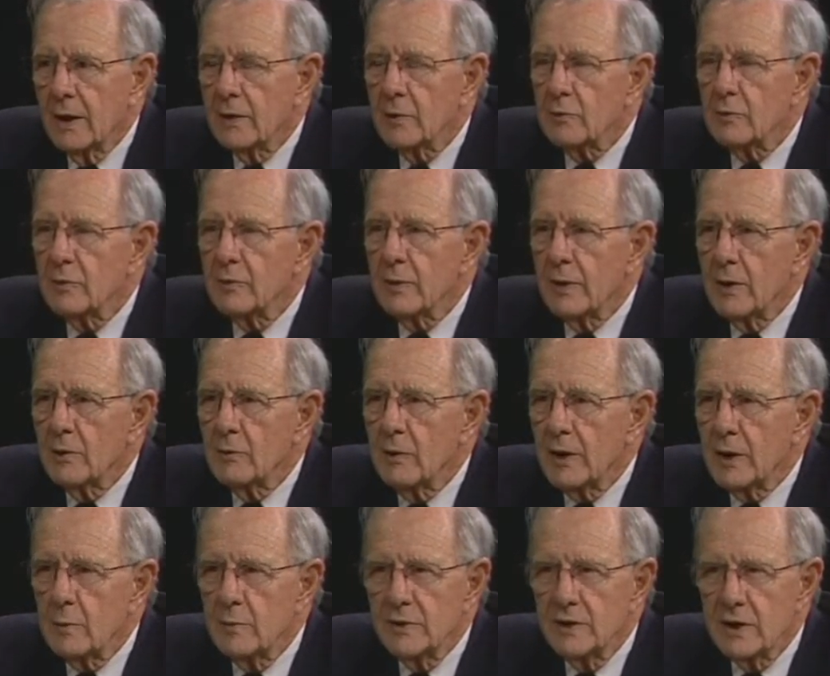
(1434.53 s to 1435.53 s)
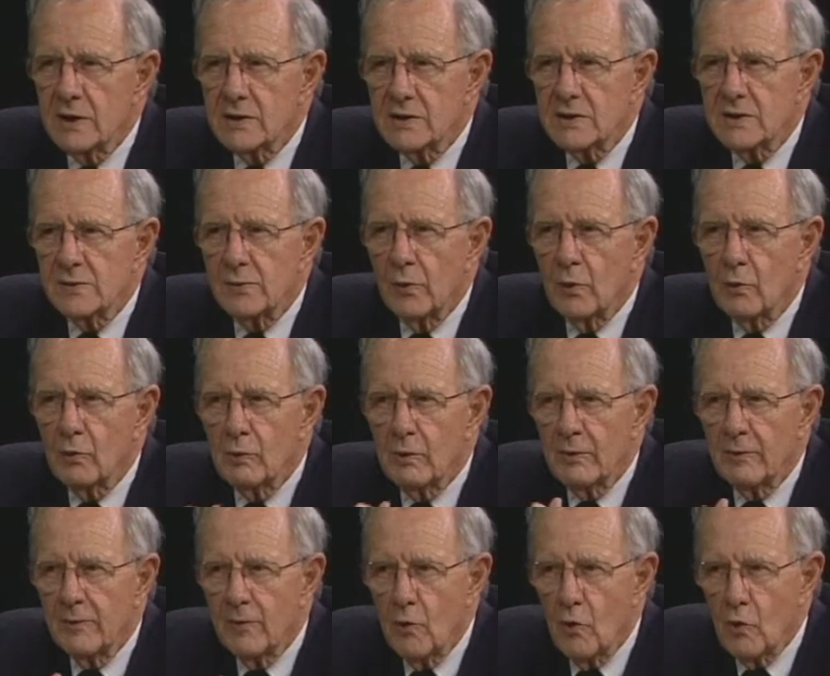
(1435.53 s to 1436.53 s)
a re recommendations for
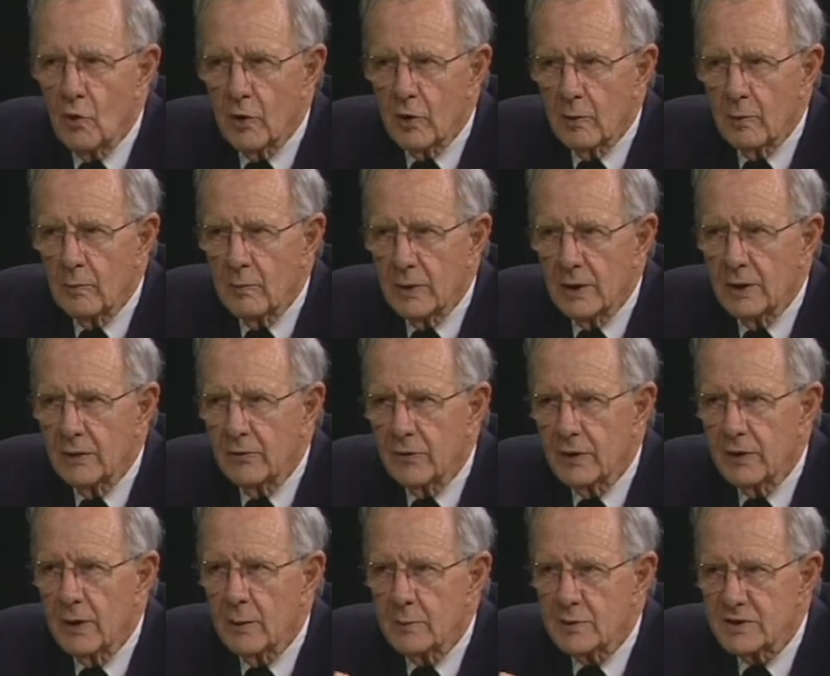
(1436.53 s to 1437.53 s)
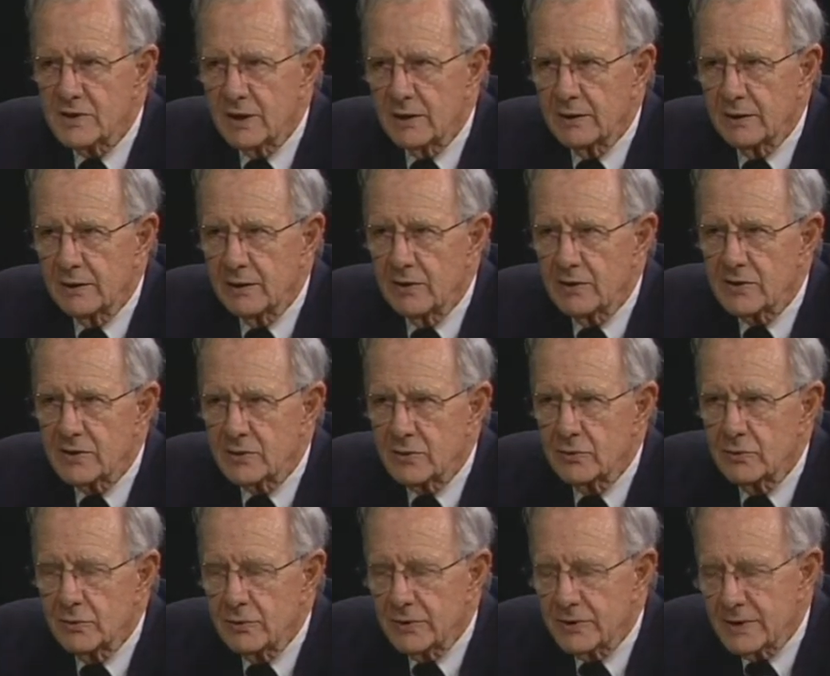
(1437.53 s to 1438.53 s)
reform of the upper secondary
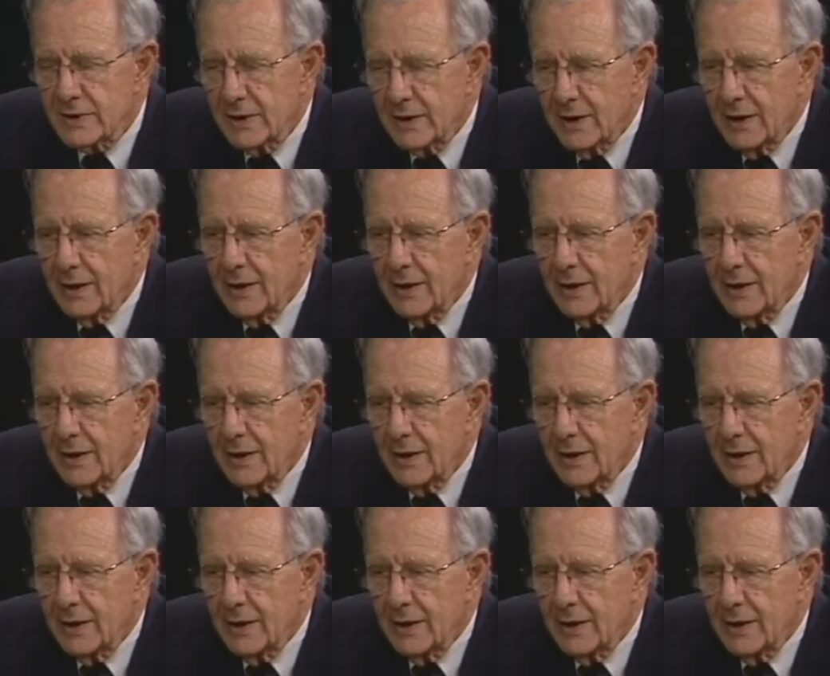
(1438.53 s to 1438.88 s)
schools.